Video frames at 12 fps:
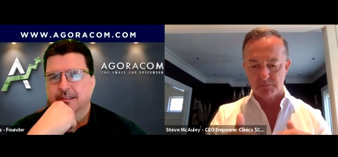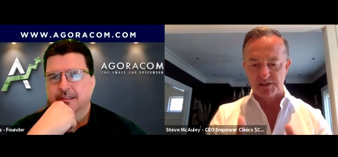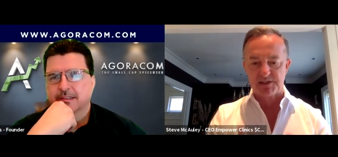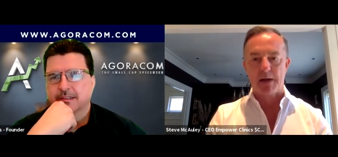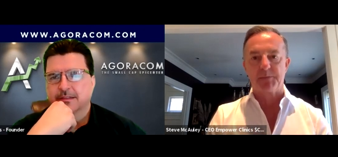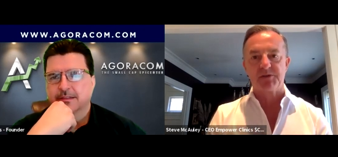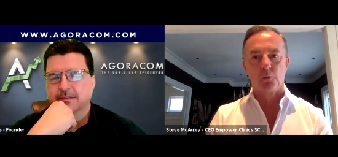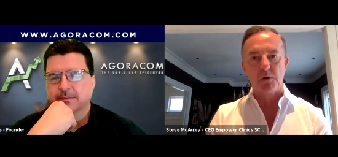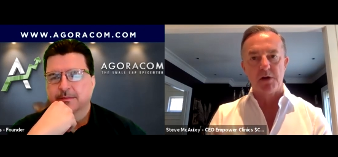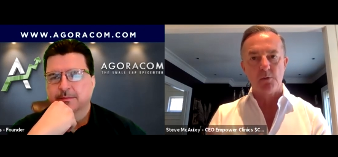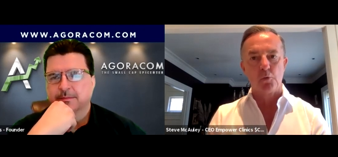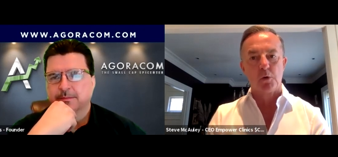Speaker 1: steps that
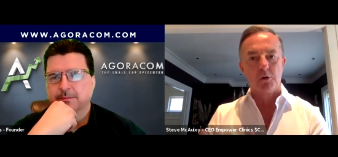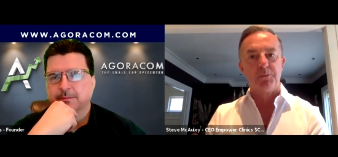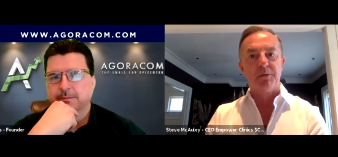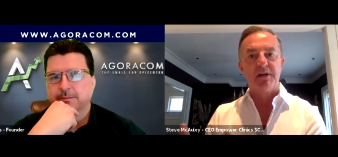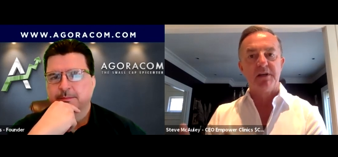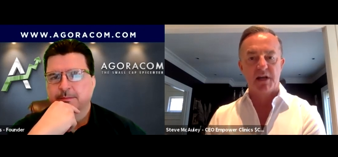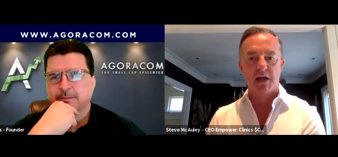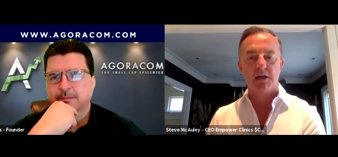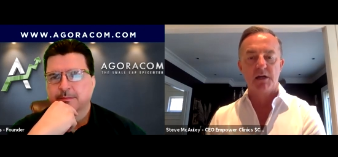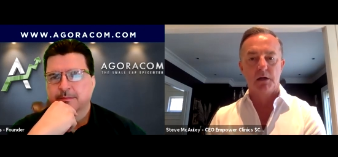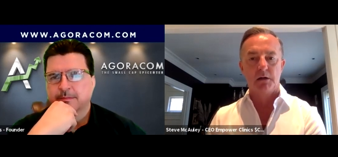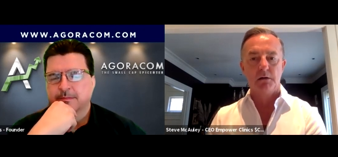we will be
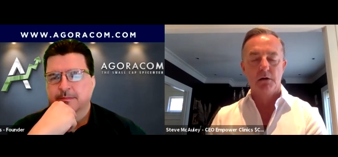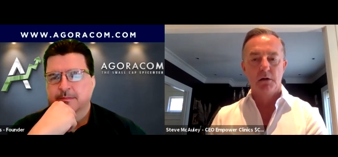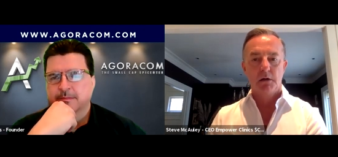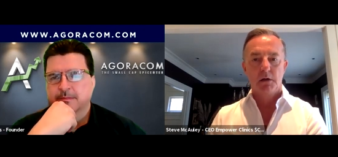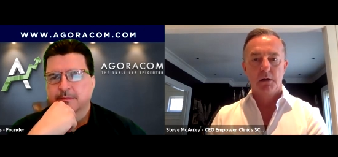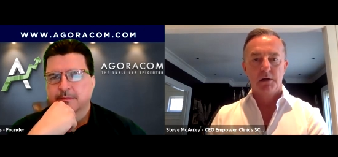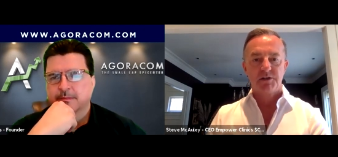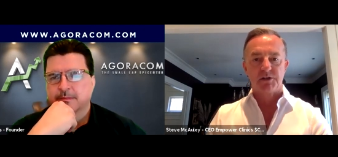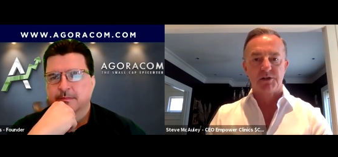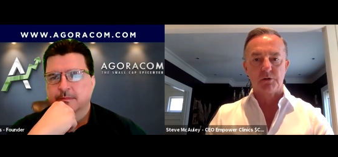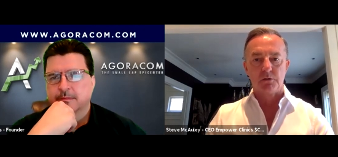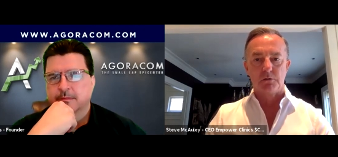taking
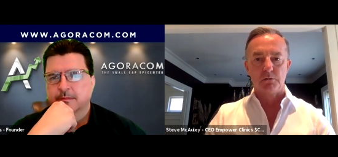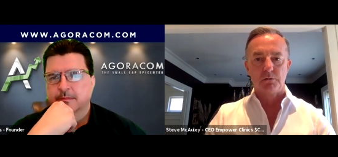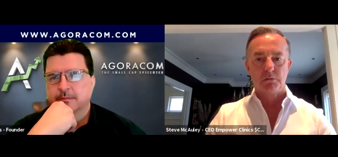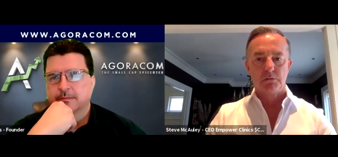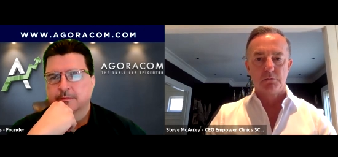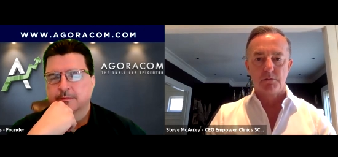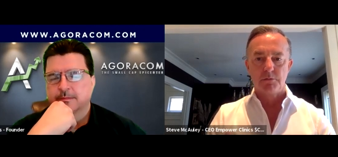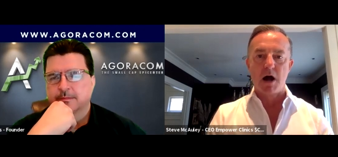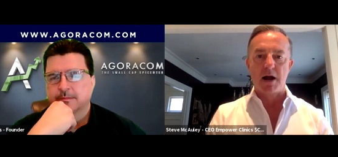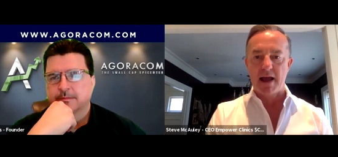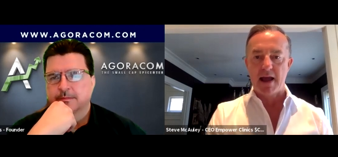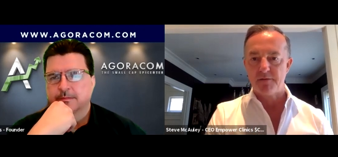to
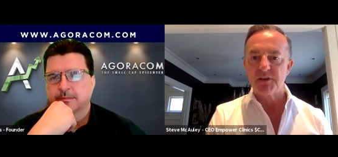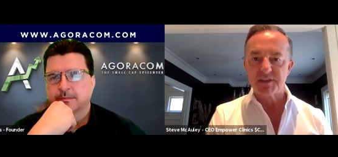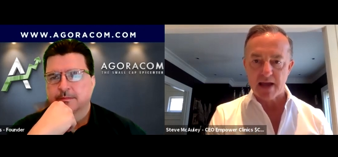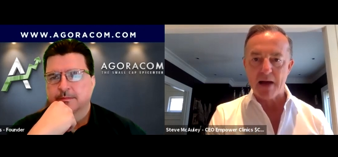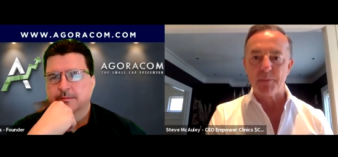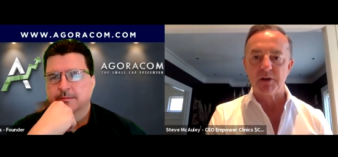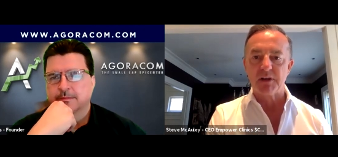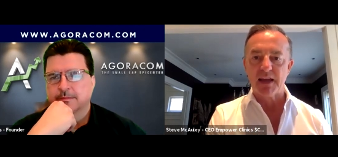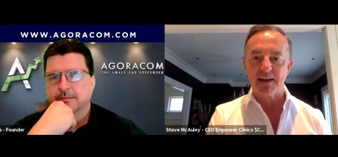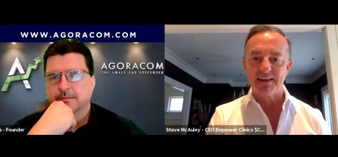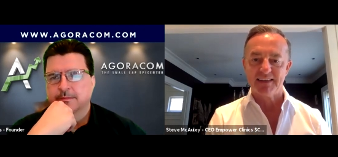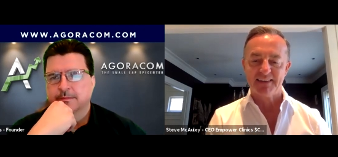not have this happen
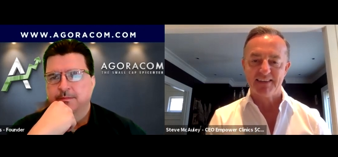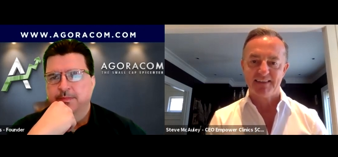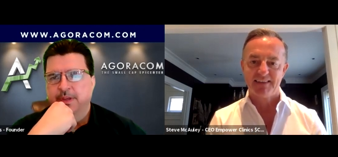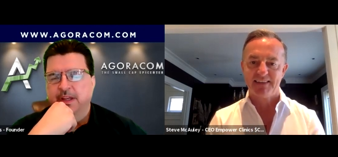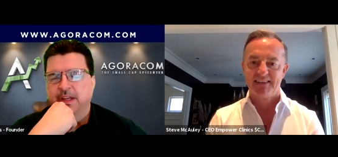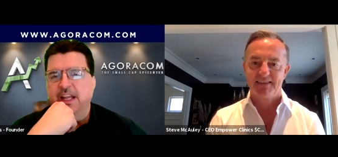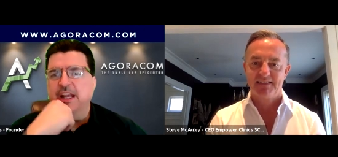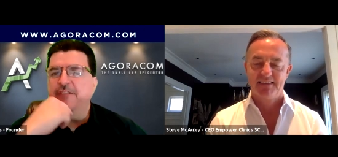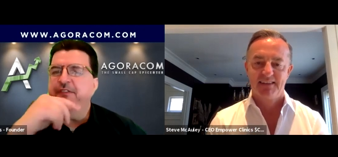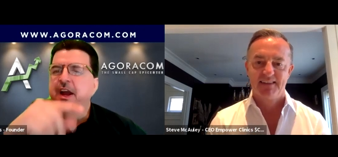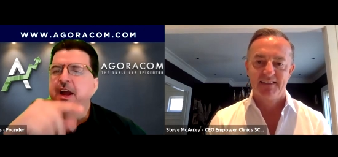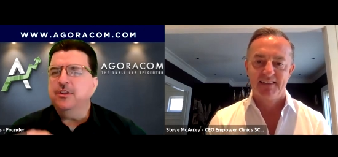again.
Speaker 2: In
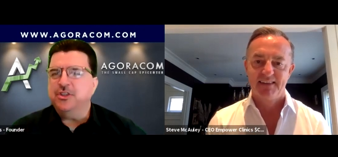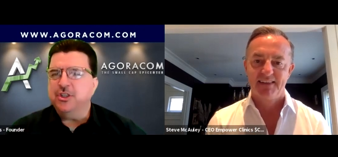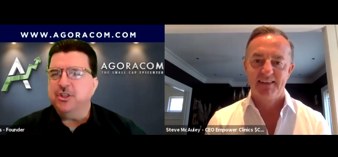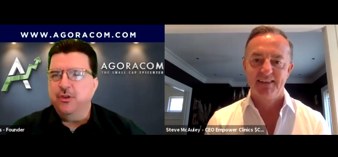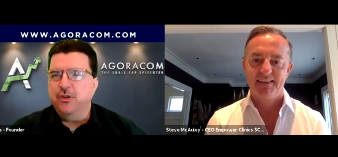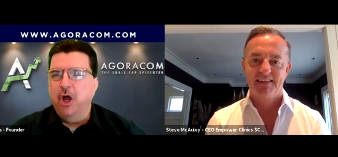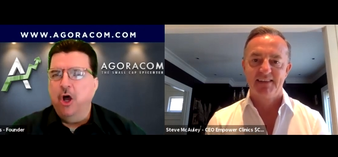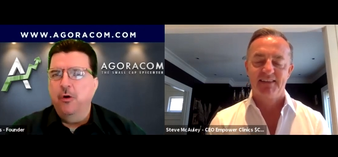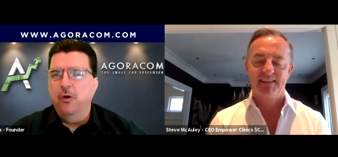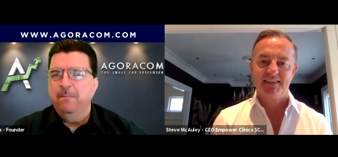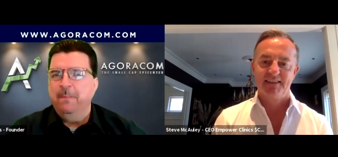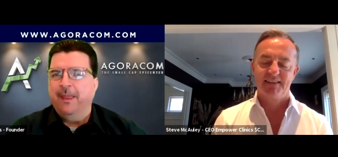fairness to you,
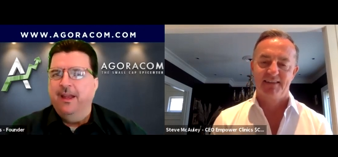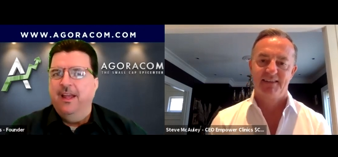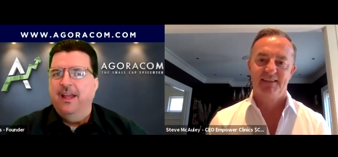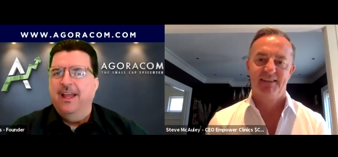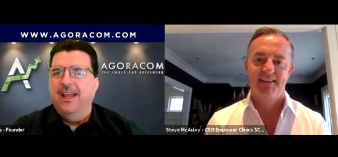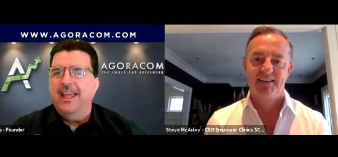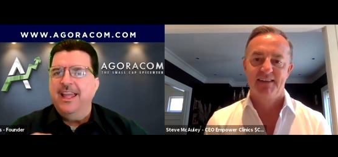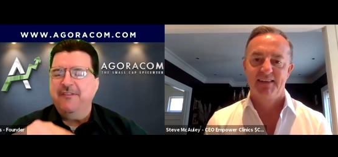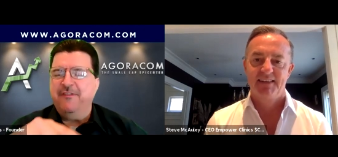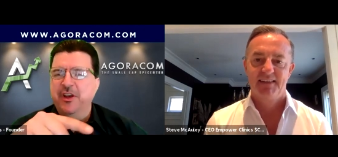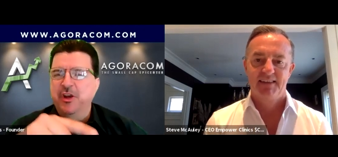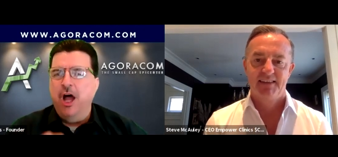though,
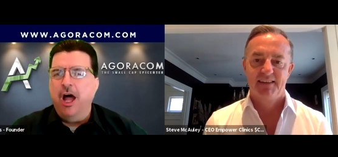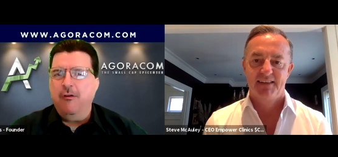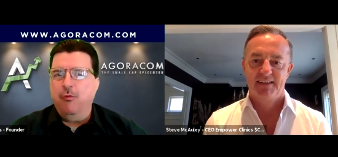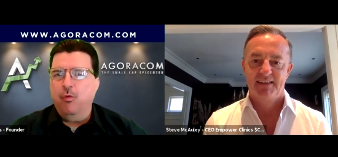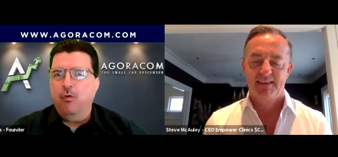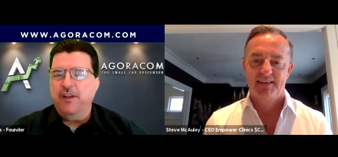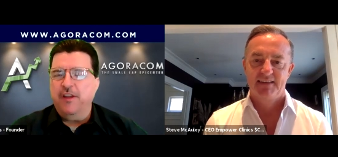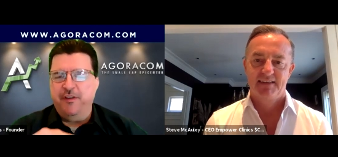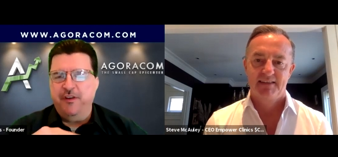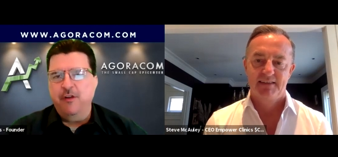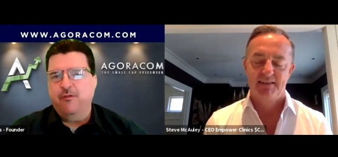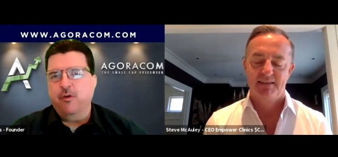if it not if
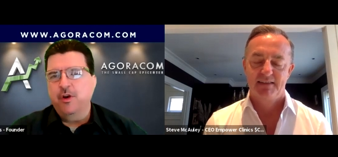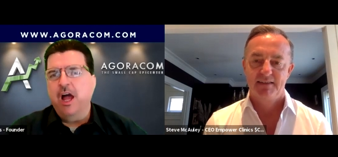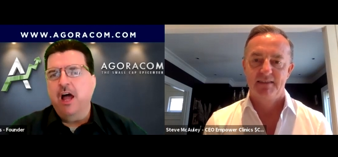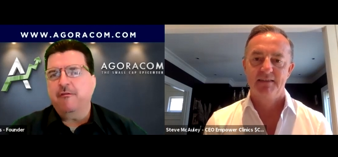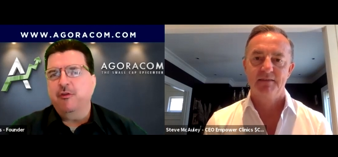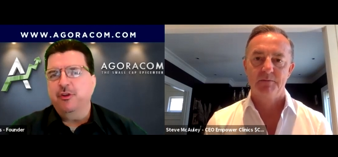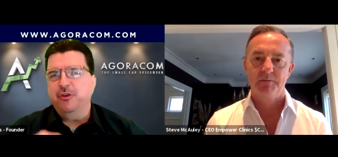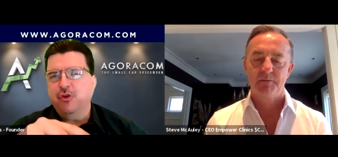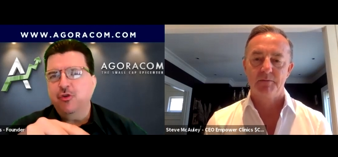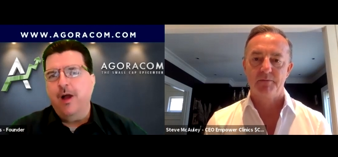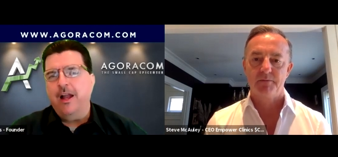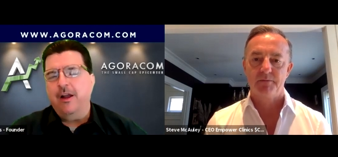if we're not for the
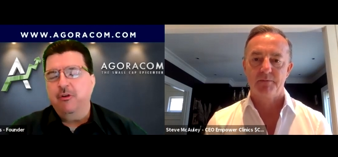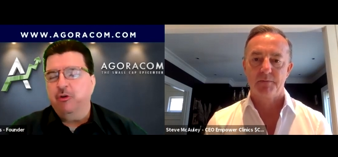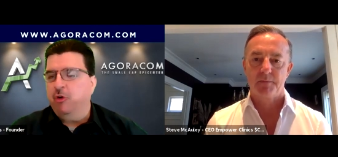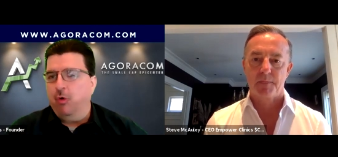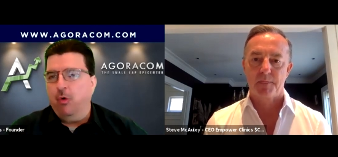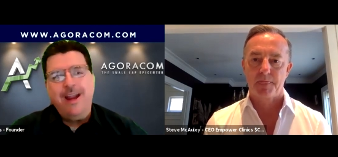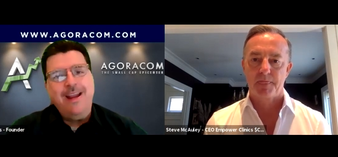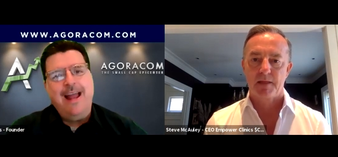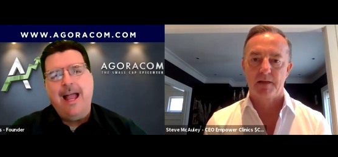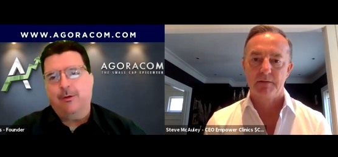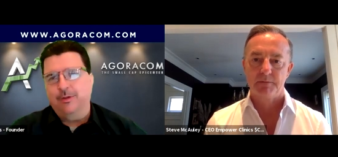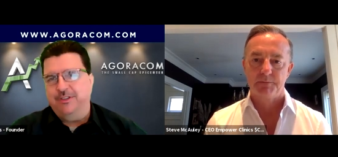two great
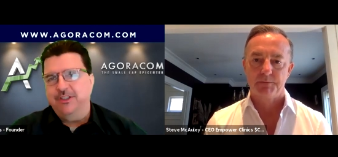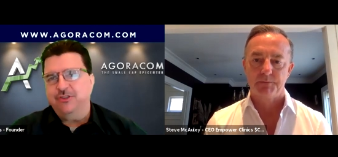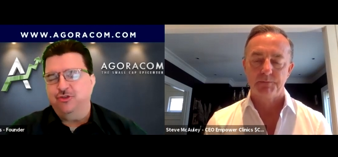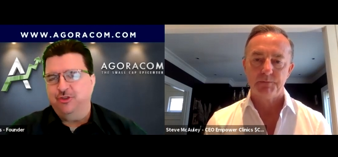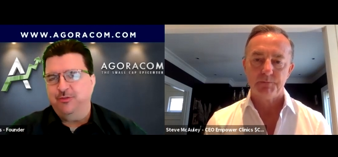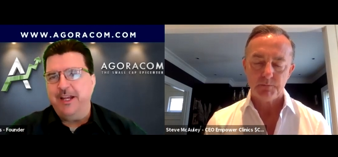acquisitions you